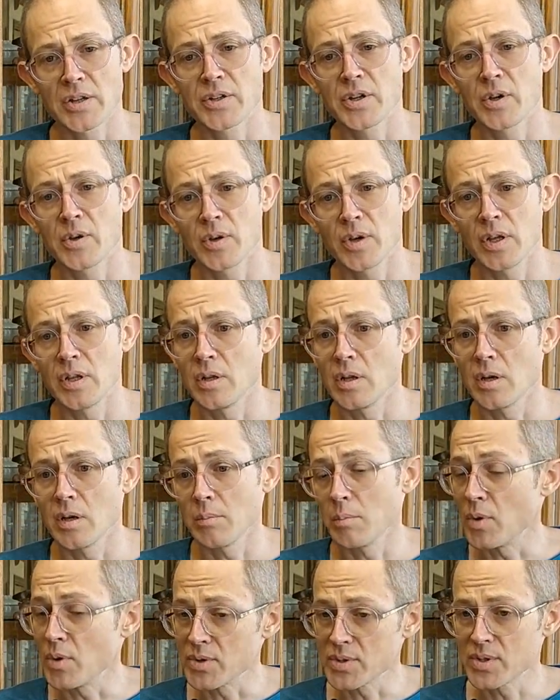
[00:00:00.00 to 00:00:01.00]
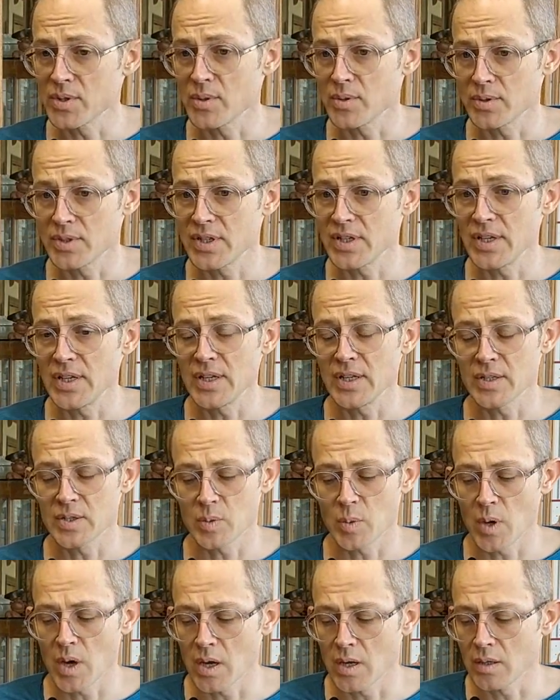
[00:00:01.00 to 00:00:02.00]
and Mongsong tea as
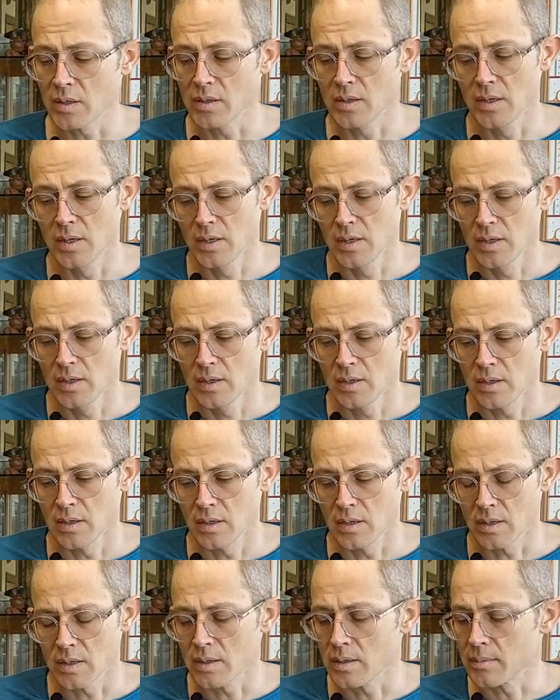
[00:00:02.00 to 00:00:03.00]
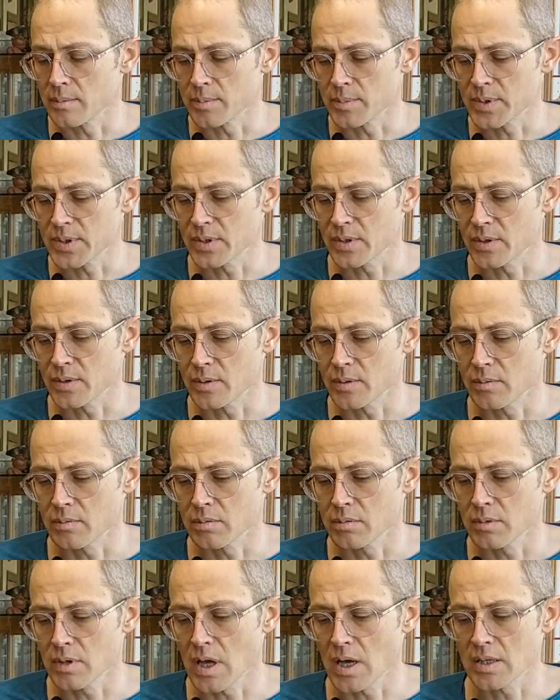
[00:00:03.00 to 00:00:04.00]
well. So
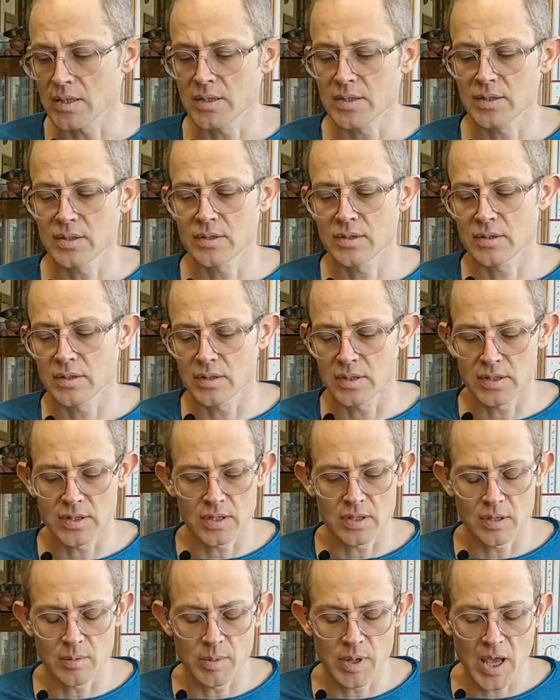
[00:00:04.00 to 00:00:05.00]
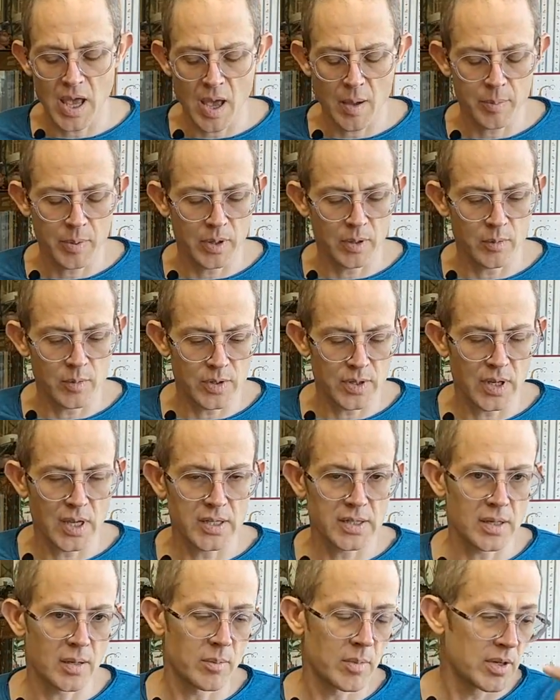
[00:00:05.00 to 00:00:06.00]
lots that's going to be happening. As
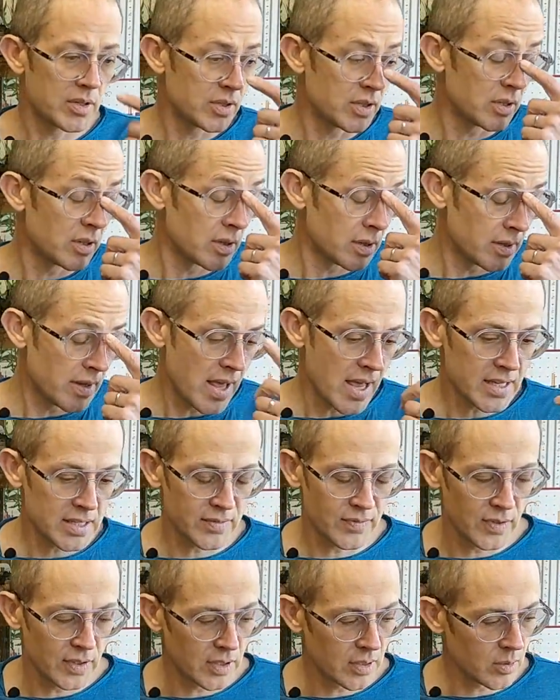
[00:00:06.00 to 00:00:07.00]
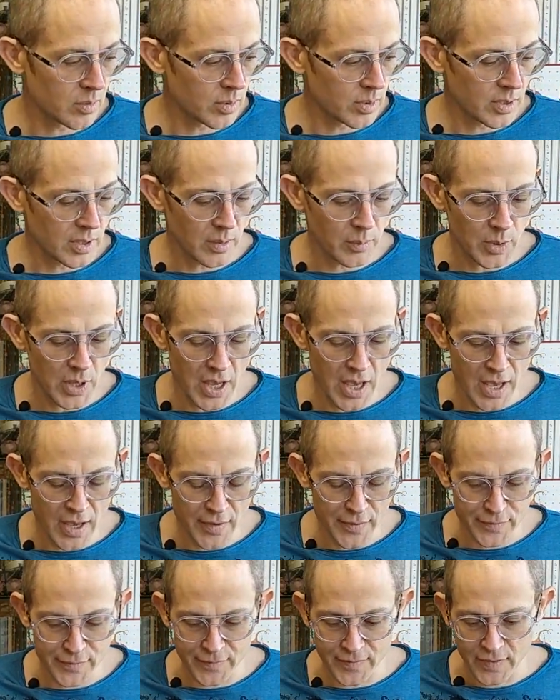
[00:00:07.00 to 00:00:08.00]
I mentioned in the last video, we
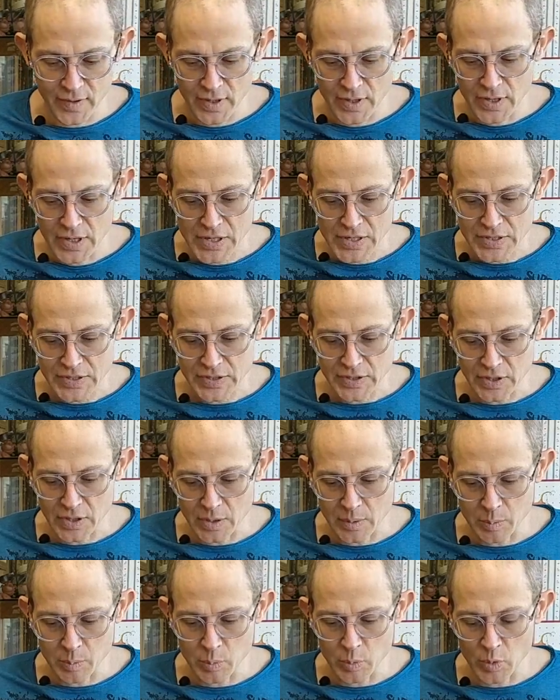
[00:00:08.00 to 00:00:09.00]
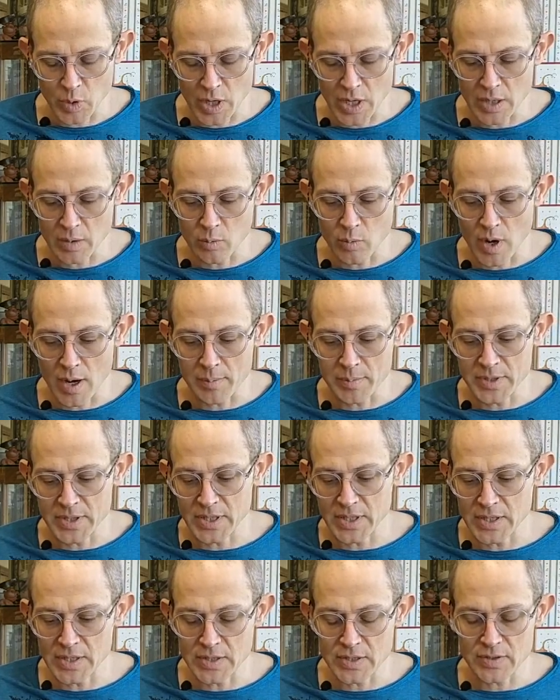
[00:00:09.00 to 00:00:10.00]
have some great ripe
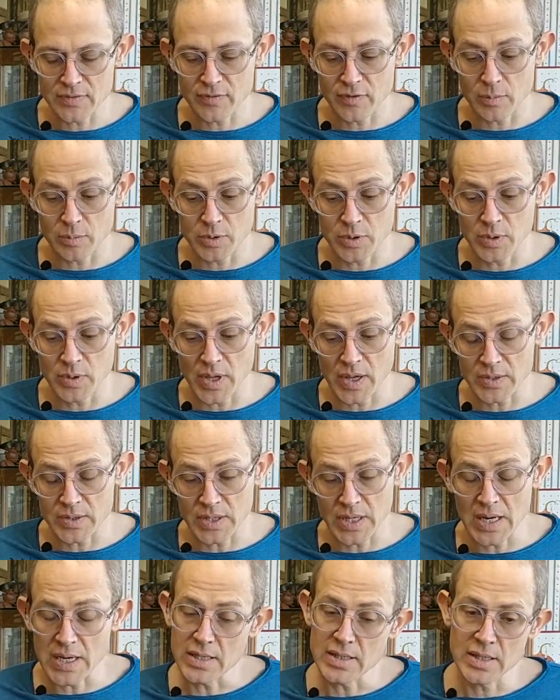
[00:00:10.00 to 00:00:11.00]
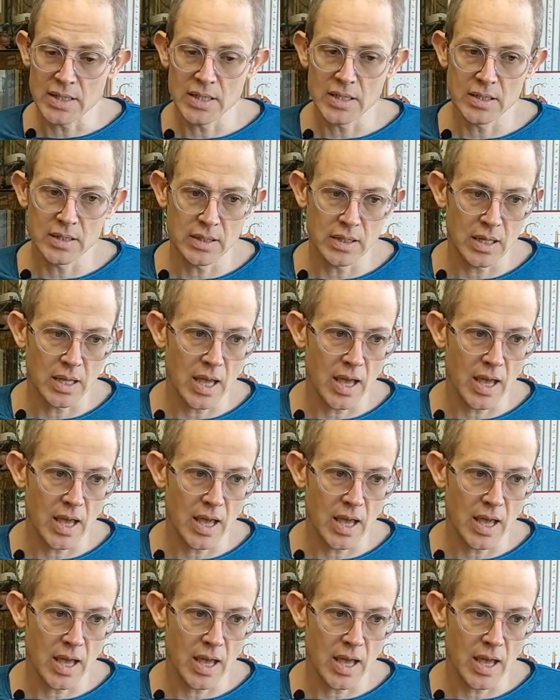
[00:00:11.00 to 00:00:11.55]
teas from 2018 that